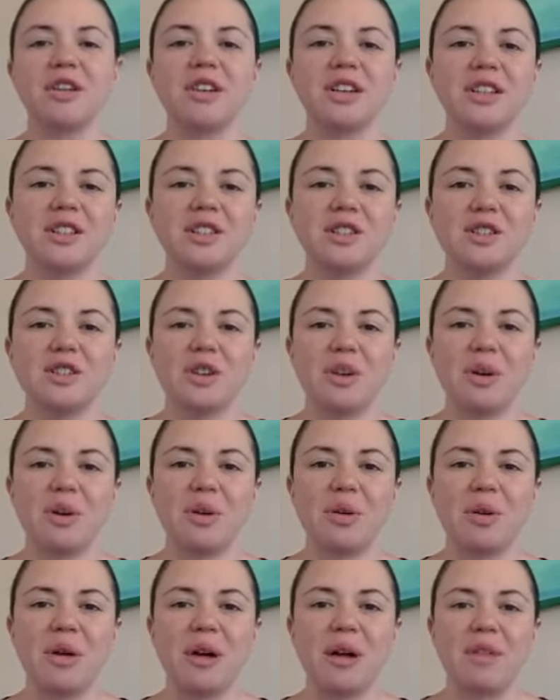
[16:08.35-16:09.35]
And
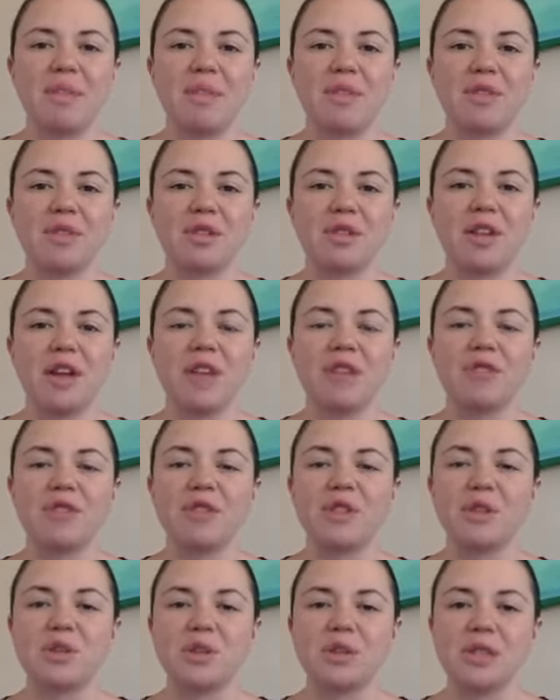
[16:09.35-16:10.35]
so there's a lot of
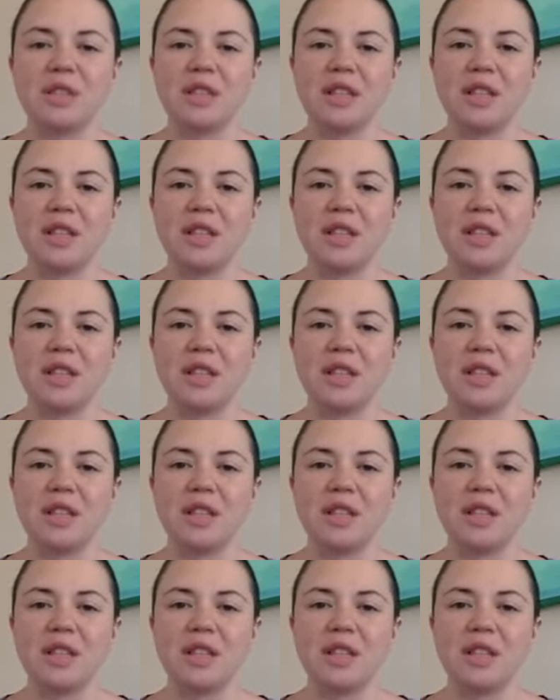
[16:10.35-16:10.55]
resources